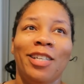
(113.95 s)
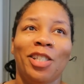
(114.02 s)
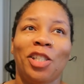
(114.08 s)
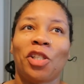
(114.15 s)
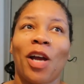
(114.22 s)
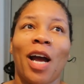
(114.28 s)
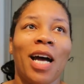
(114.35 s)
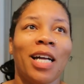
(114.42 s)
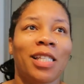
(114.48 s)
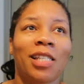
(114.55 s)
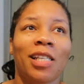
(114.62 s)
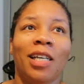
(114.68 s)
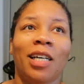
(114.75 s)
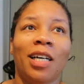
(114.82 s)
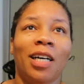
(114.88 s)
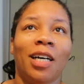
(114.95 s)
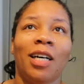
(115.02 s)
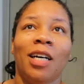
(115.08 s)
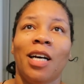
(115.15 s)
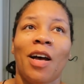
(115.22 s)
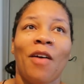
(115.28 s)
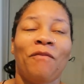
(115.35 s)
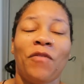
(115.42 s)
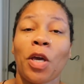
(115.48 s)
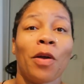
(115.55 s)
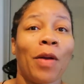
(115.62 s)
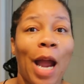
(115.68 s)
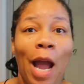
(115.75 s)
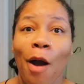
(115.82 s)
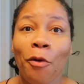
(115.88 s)
trying to
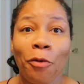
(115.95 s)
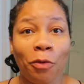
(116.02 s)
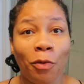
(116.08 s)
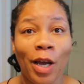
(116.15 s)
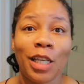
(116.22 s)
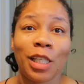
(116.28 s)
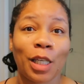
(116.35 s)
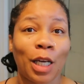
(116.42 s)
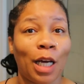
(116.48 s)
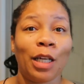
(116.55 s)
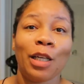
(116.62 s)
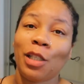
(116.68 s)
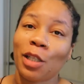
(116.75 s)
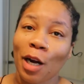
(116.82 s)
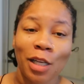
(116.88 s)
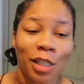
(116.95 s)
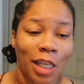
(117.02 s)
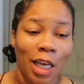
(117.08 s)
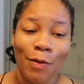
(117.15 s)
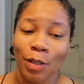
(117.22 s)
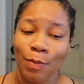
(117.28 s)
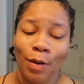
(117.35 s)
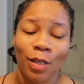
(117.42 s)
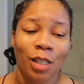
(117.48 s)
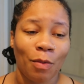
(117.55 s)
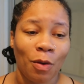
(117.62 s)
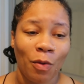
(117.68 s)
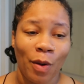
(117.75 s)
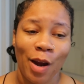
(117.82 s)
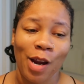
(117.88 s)
figure out which color jersey he was supposed to
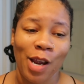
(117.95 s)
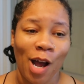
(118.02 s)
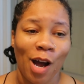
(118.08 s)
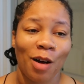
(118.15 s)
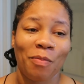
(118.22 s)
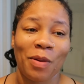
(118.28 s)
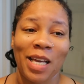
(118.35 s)
be wearing, y'all.